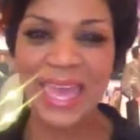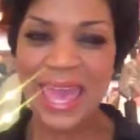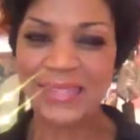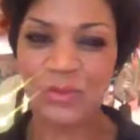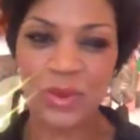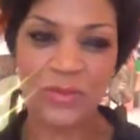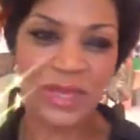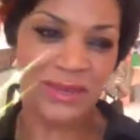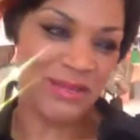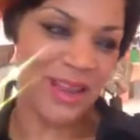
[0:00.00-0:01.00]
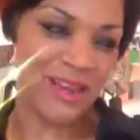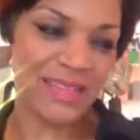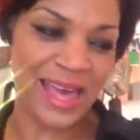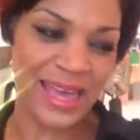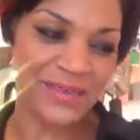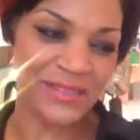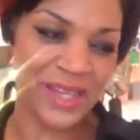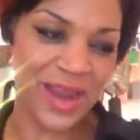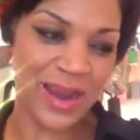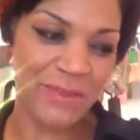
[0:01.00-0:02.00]
As women, our lives
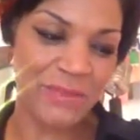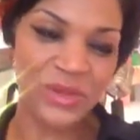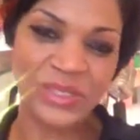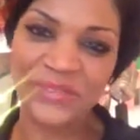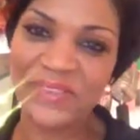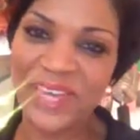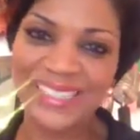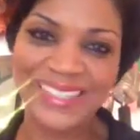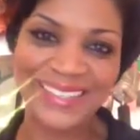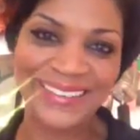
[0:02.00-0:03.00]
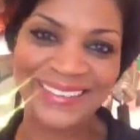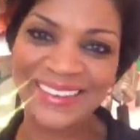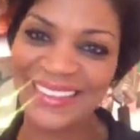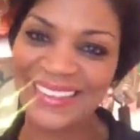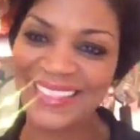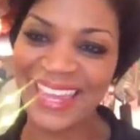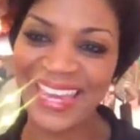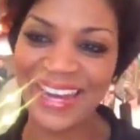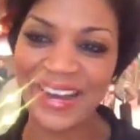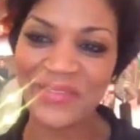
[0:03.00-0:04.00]
are multifaceted. They
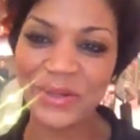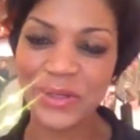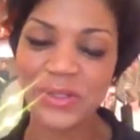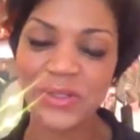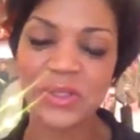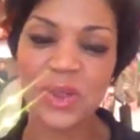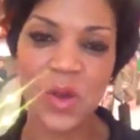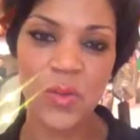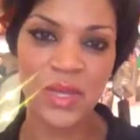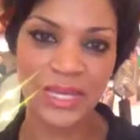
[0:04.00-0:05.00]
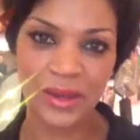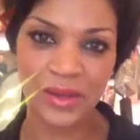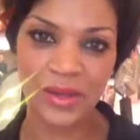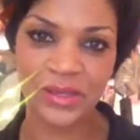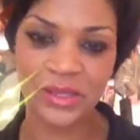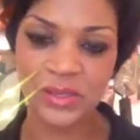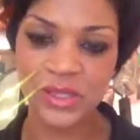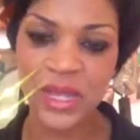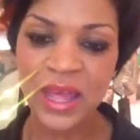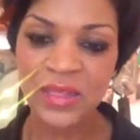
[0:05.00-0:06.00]
cover so many areas.
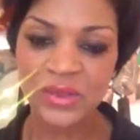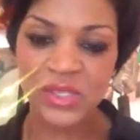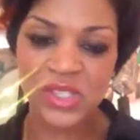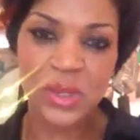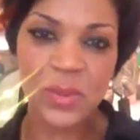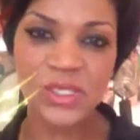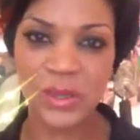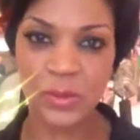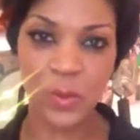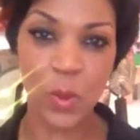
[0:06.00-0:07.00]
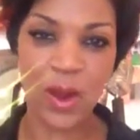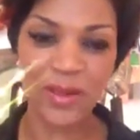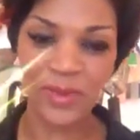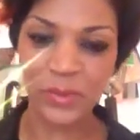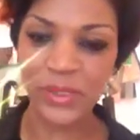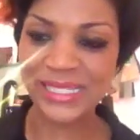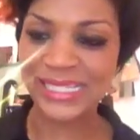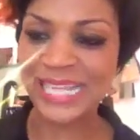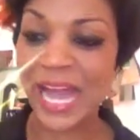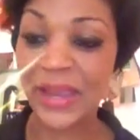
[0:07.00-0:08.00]
There's just so much that we want, that we
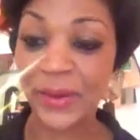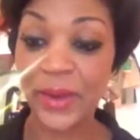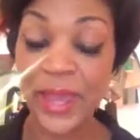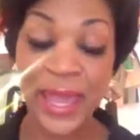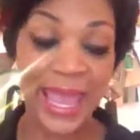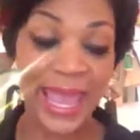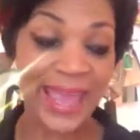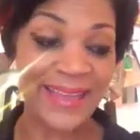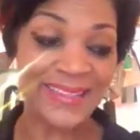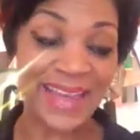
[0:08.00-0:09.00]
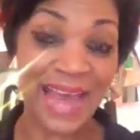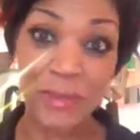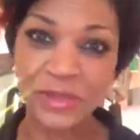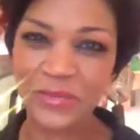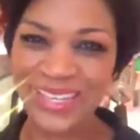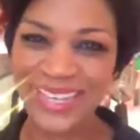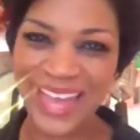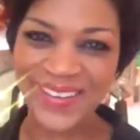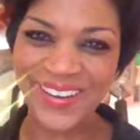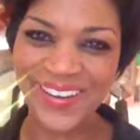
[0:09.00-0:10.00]
desire, and I believe we can
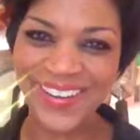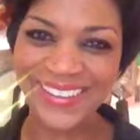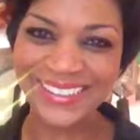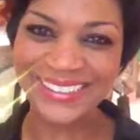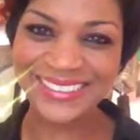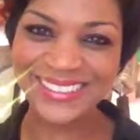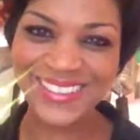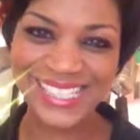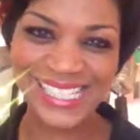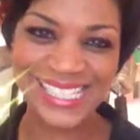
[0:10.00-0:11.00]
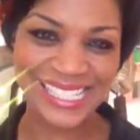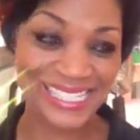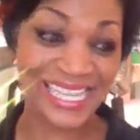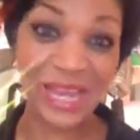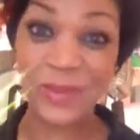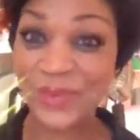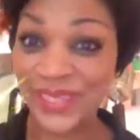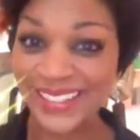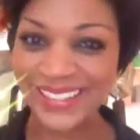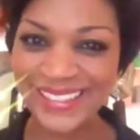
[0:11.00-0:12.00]
have it all, or at least attempt
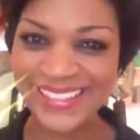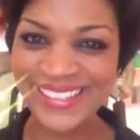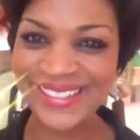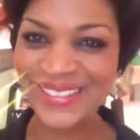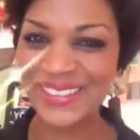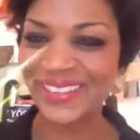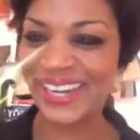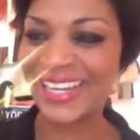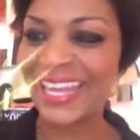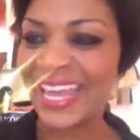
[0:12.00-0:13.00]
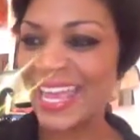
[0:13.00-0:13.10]
to do it, right?